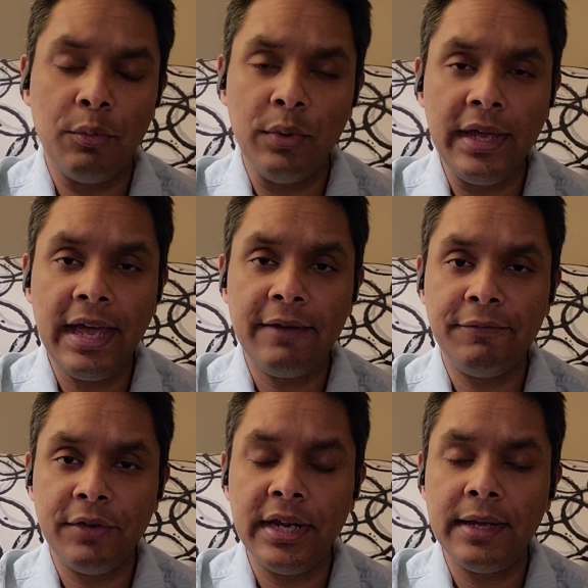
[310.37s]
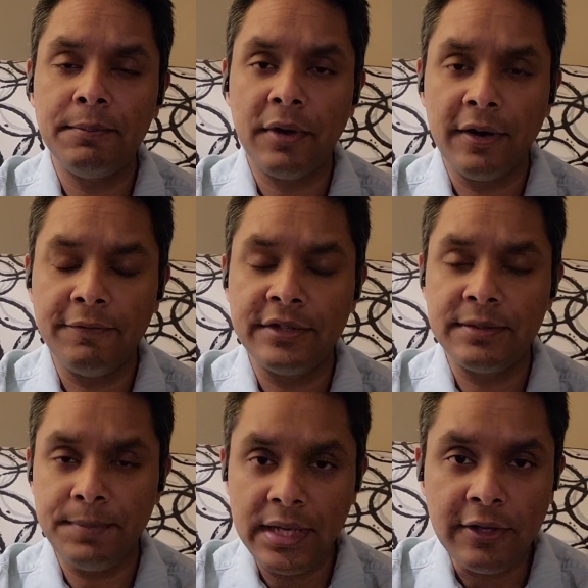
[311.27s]
we have freedom of
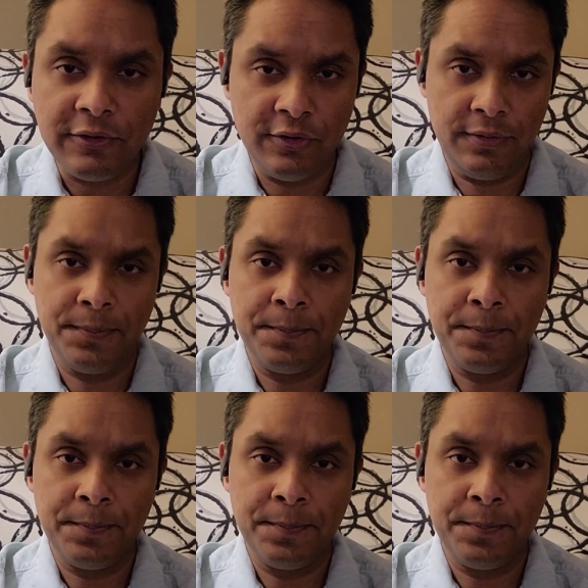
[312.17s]
speech.